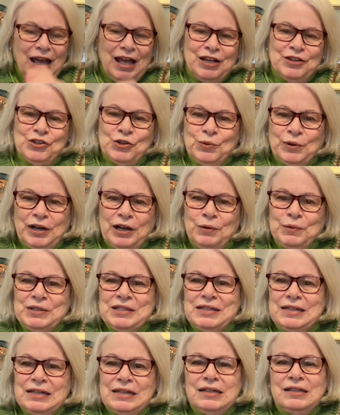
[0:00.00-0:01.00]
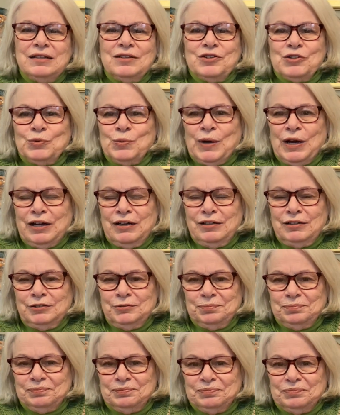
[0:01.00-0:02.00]
So when I was knitting the
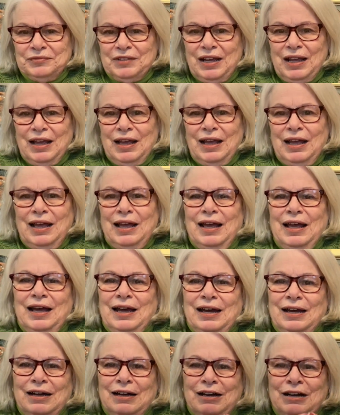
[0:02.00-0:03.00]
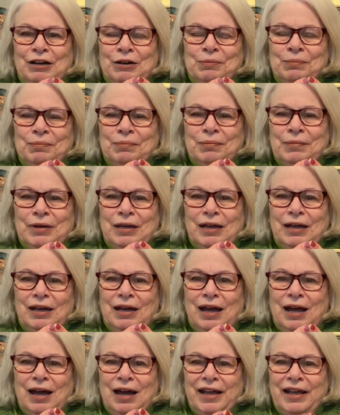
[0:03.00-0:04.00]
sweater,
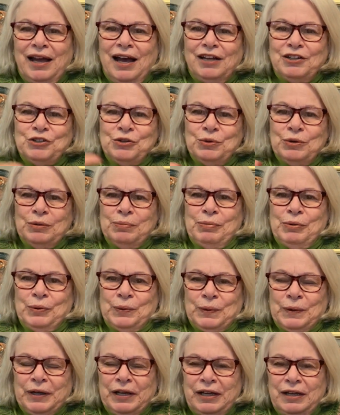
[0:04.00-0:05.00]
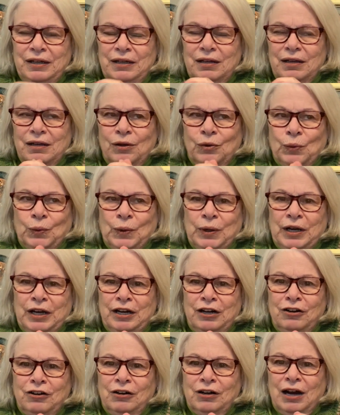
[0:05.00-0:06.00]
I got to a point
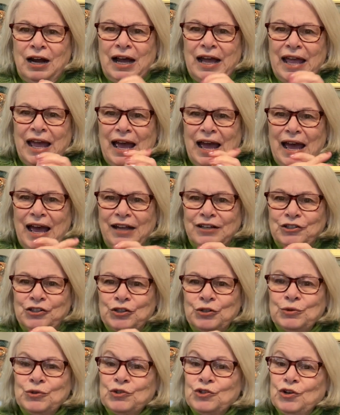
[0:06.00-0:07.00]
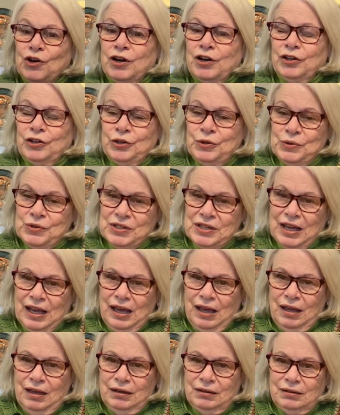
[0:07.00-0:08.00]
where I had to start a new
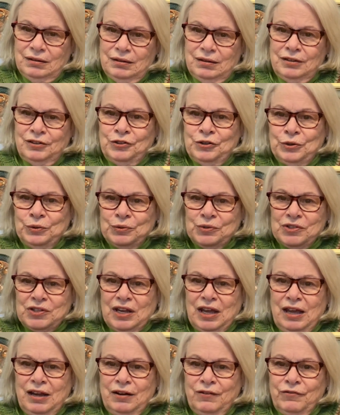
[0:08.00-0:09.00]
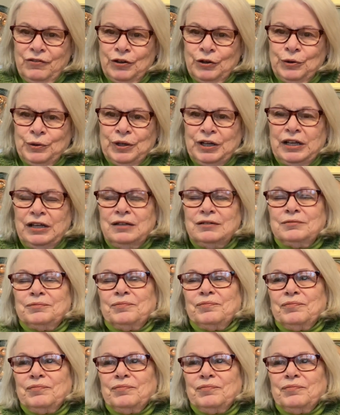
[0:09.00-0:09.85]
skein of the green.